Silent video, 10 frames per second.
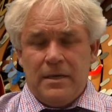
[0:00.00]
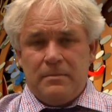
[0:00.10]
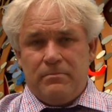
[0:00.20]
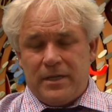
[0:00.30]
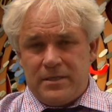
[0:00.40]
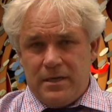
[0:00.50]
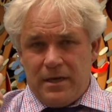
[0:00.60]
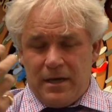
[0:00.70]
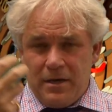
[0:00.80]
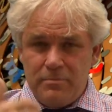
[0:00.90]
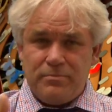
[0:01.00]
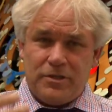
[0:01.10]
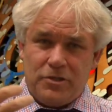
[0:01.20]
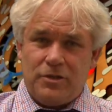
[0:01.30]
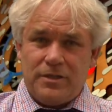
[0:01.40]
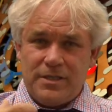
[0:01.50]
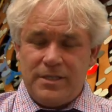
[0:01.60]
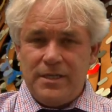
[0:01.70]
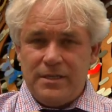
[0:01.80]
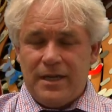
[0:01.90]
but I hope that you can
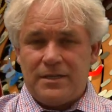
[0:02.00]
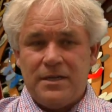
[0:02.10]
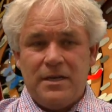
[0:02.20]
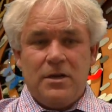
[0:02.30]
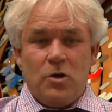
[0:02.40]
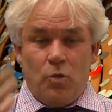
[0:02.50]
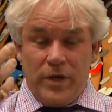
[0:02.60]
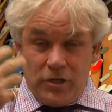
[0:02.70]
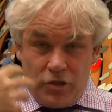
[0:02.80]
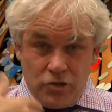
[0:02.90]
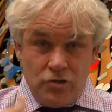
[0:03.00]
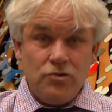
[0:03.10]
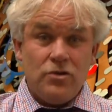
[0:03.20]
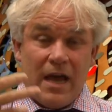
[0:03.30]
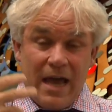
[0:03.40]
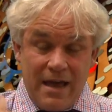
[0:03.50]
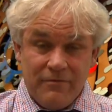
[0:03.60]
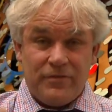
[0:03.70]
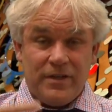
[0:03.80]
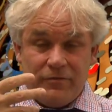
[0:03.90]
see that we do have
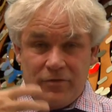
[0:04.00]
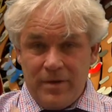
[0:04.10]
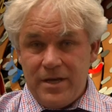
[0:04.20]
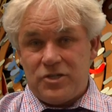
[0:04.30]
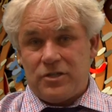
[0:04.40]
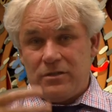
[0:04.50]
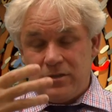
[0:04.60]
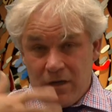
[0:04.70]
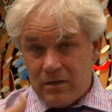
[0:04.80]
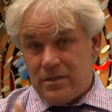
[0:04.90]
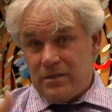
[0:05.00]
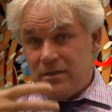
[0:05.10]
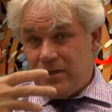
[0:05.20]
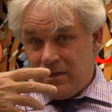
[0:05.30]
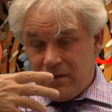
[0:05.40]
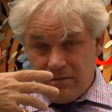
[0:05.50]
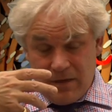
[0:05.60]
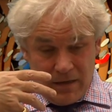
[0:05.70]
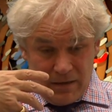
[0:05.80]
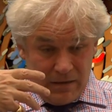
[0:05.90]
information, data uh,
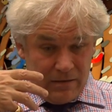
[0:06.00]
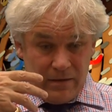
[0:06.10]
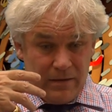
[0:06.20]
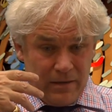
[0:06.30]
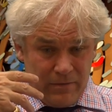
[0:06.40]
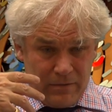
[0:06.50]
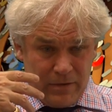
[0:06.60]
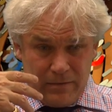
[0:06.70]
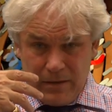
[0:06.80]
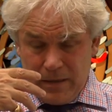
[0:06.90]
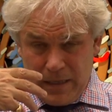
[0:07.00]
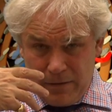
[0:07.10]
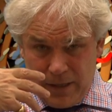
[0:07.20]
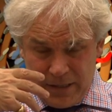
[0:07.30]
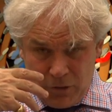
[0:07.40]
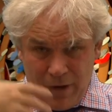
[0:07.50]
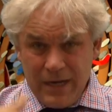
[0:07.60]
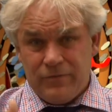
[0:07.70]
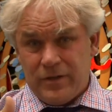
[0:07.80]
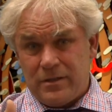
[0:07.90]
uh, uh, uh, uh that is
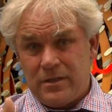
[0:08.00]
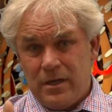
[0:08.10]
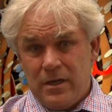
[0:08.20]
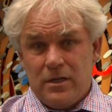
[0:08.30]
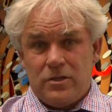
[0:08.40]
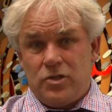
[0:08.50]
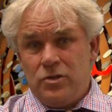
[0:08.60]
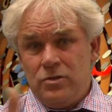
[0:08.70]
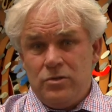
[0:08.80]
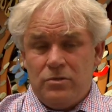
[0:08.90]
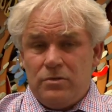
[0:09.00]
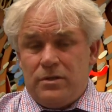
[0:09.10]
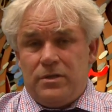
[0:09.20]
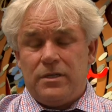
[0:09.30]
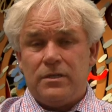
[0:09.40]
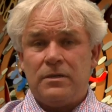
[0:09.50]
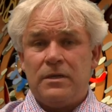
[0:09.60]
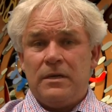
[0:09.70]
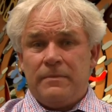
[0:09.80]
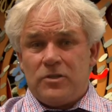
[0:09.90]
relevant to the
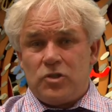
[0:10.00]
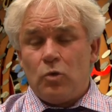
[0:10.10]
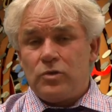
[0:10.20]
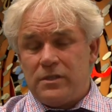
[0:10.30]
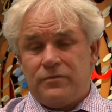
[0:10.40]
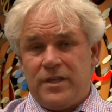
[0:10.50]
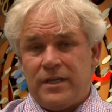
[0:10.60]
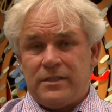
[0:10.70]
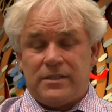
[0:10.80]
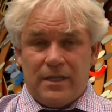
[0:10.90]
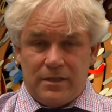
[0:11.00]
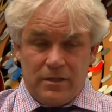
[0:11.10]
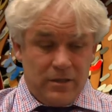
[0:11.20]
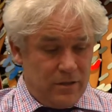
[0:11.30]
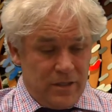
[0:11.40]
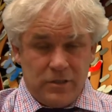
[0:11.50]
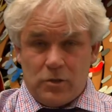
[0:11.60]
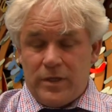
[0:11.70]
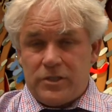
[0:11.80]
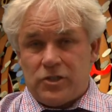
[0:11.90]
sorts of things that the, these
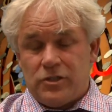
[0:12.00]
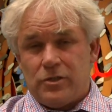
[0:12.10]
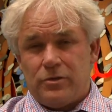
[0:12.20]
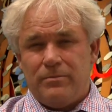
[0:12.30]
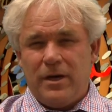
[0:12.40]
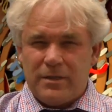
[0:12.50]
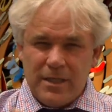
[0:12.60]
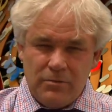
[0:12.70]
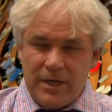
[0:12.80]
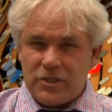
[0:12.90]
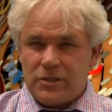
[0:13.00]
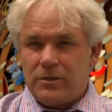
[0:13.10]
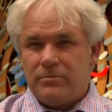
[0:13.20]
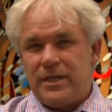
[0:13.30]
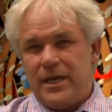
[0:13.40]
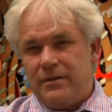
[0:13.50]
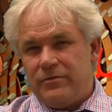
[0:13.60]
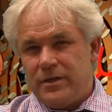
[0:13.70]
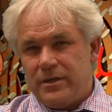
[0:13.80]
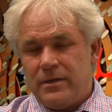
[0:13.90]
questions are about irrational
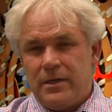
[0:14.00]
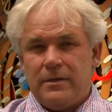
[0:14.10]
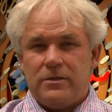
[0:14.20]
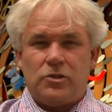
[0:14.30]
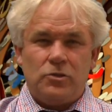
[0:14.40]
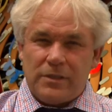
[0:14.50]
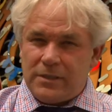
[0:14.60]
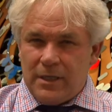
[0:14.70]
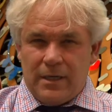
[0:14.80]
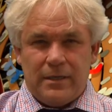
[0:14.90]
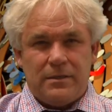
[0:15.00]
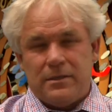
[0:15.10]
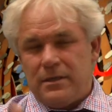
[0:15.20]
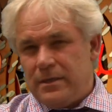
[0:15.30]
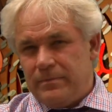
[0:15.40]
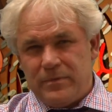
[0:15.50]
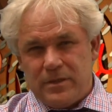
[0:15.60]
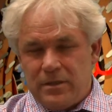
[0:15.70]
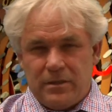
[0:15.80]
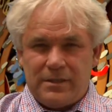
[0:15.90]
behavior, suicide, um, you
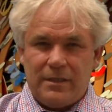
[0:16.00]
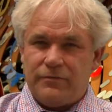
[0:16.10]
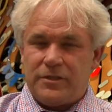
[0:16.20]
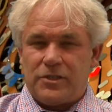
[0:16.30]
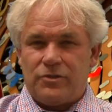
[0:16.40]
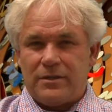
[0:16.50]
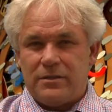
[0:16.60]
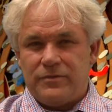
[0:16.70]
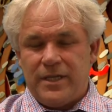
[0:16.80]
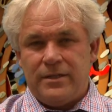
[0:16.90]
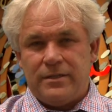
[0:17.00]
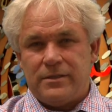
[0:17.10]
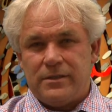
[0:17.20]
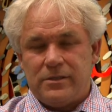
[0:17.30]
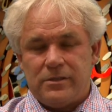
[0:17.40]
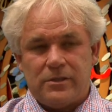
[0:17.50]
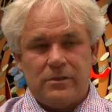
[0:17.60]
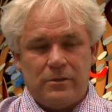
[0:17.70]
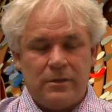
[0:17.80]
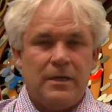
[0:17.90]
know, self destructive tendencies, and so
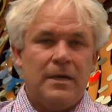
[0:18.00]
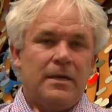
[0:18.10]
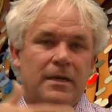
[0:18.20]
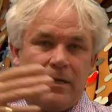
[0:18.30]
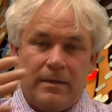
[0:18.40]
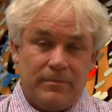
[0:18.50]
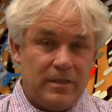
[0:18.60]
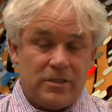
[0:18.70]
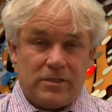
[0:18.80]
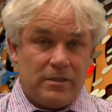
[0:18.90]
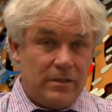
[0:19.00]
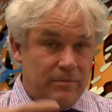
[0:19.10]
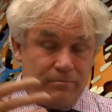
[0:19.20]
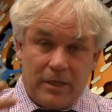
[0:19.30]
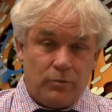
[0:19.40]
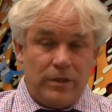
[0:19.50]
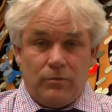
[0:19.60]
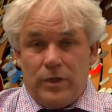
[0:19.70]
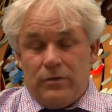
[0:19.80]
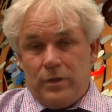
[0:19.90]
on. Um, but we,
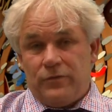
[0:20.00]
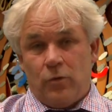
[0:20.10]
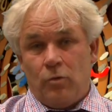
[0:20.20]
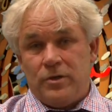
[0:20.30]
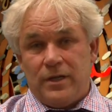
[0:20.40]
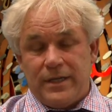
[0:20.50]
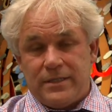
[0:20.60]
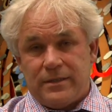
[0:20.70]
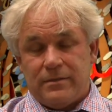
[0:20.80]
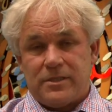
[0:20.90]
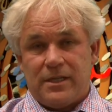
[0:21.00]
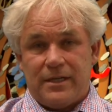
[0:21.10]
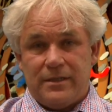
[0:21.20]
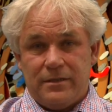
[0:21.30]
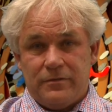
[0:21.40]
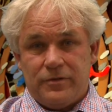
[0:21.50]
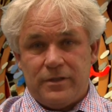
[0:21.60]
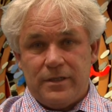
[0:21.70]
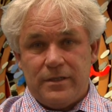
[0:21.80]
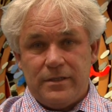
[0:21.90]
we, we're formulating them slightly
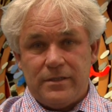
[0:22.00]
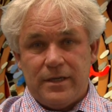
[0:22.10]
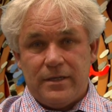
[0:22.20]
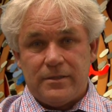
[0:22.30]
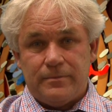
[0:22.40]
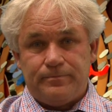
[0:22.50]
differently these days.